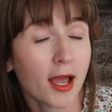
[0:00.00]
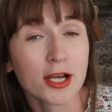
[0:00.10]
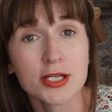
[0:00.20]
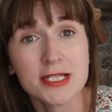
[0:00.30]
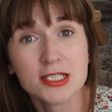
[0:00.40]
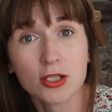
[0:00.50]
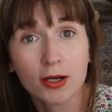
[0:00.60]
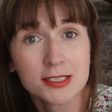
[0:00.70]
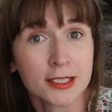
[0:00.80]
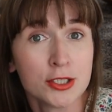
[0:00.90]
actually
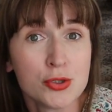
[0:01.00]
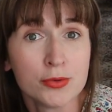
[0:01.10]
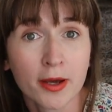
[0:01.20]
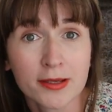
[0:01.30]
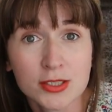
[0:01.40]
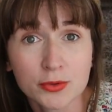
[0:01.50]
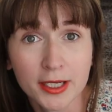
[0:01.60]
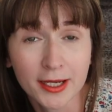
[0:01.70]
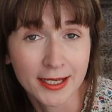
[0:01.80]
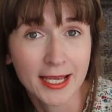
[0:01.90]
starting a new
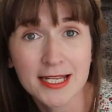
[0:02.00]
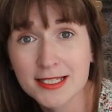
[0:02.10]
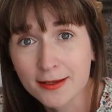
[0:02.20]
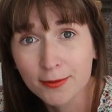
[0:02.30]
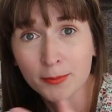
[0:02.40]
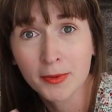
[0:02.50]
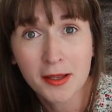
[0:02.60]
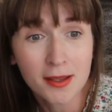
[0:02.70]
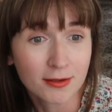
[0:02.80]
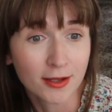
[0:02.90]
nursery and getting them
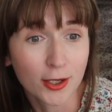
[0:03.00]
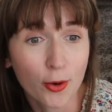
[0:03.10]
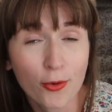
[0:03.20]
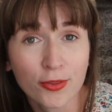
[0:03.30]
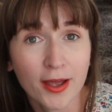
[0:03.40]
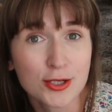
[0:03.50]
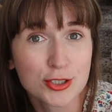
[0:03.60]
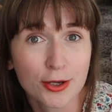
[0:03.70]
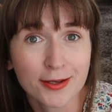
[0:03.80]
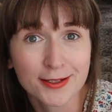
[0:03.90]
like on that
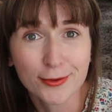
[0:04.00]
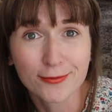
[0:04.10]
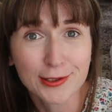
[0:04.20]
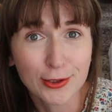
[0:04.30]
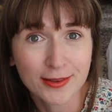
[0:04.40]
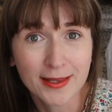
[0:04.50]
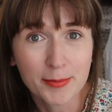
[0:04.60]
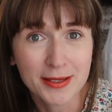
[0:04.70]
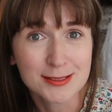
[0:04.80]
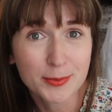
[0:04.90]
journey of cloth
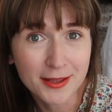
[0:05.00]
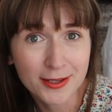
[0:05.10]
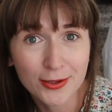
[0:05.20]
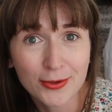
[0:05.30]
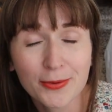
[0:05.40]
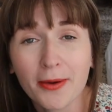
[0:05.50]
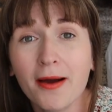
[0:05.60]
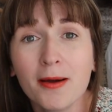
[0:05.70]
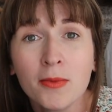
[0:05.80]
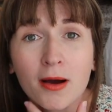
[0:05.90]
nappies with you,
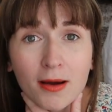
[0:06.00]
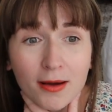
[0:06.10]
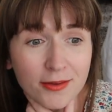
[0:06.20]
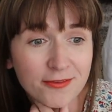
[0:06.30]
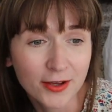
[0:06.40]
the